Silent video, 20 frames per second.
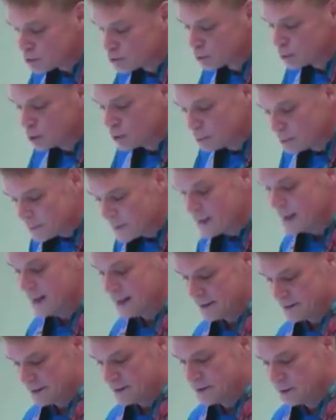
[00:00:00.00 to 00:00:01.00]
drew
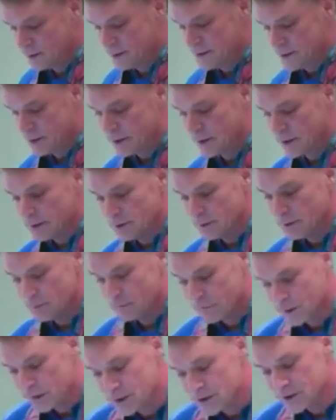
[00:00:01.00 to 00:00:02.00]
me to Unitarian
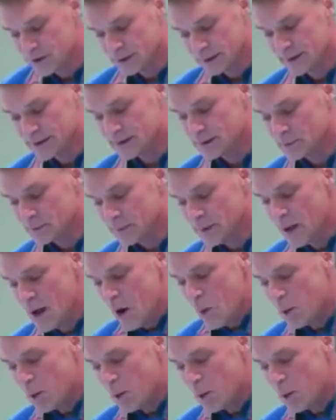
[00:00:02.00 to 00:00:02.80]
Universalism